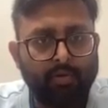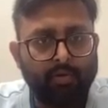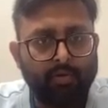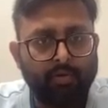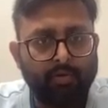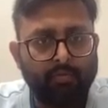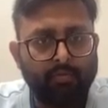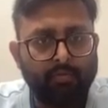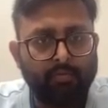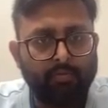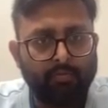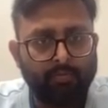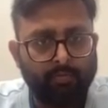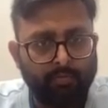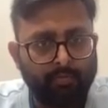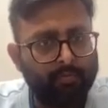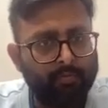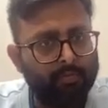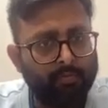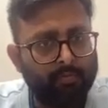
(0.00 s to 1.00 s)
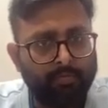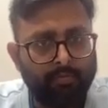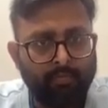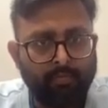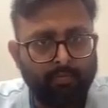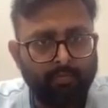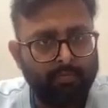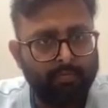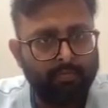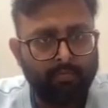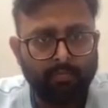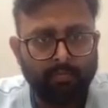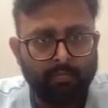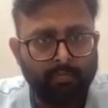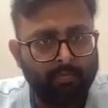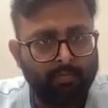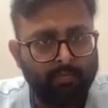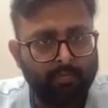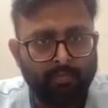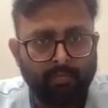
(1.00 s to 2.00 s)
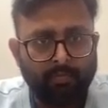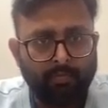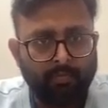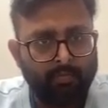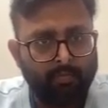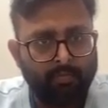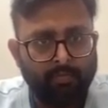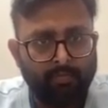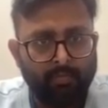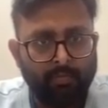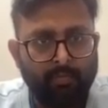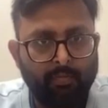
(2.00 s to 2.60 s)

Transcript: IIT, I got rank 49.